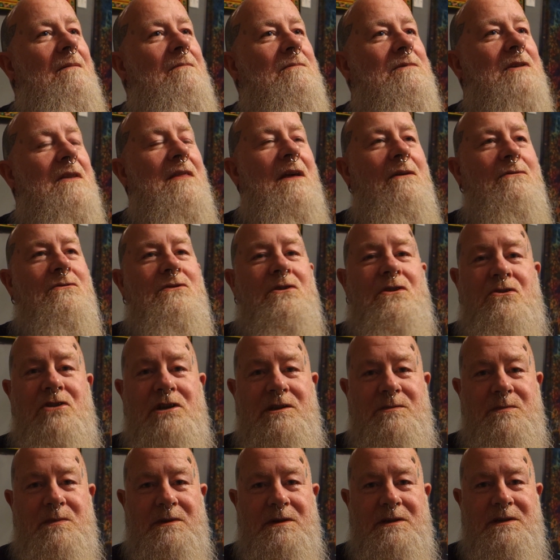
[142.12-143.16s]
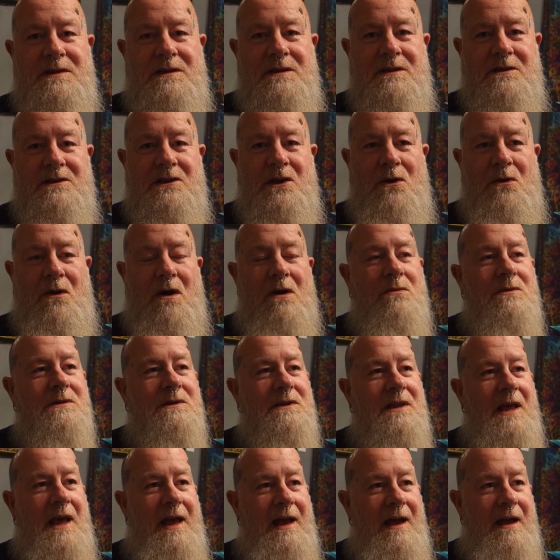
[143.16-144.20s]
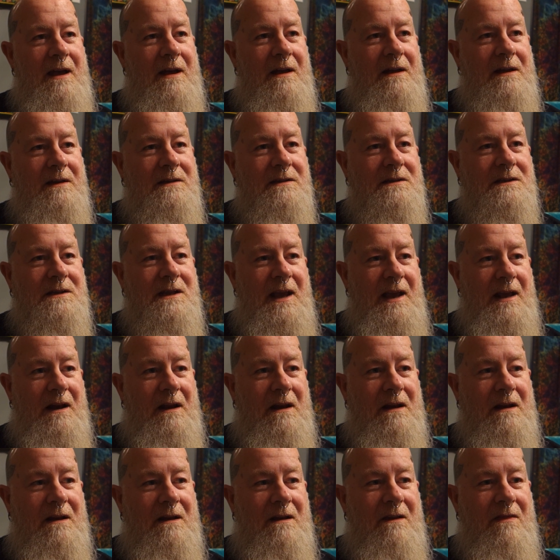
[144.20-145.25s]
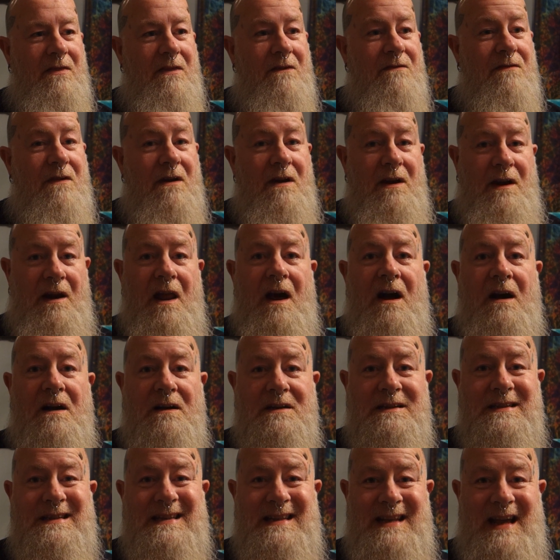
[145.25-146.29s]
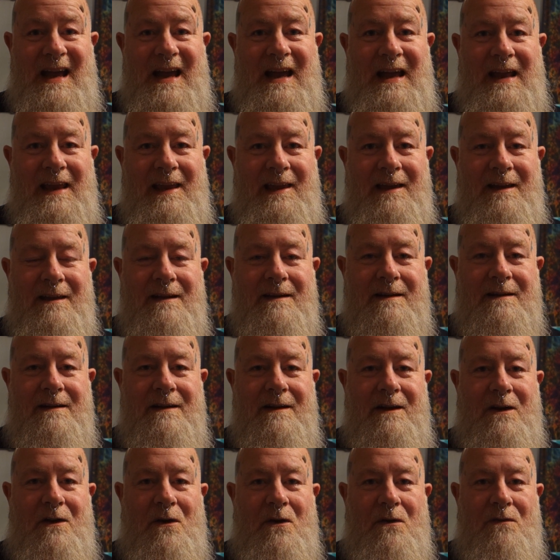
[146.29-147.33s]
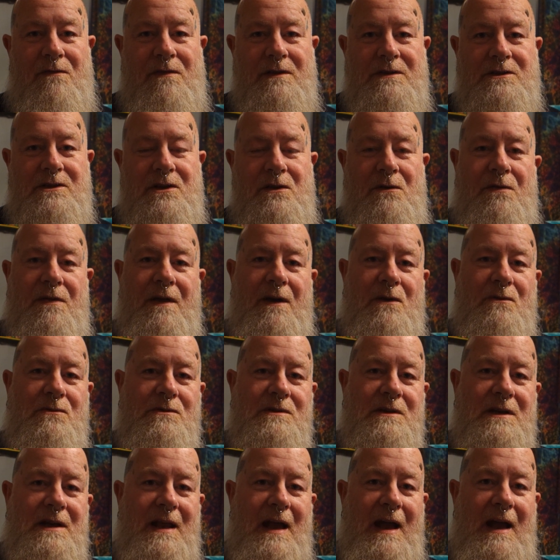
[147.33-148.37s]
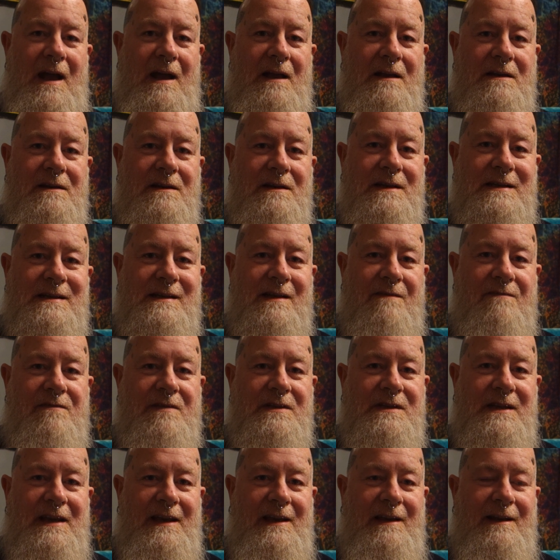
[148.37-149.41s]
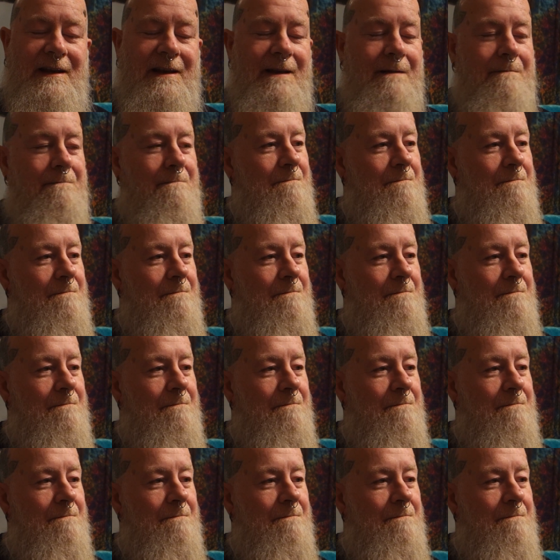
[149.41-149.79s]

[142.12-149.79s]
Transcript: So that was the Christmas. So I was there until the very last day of 2017.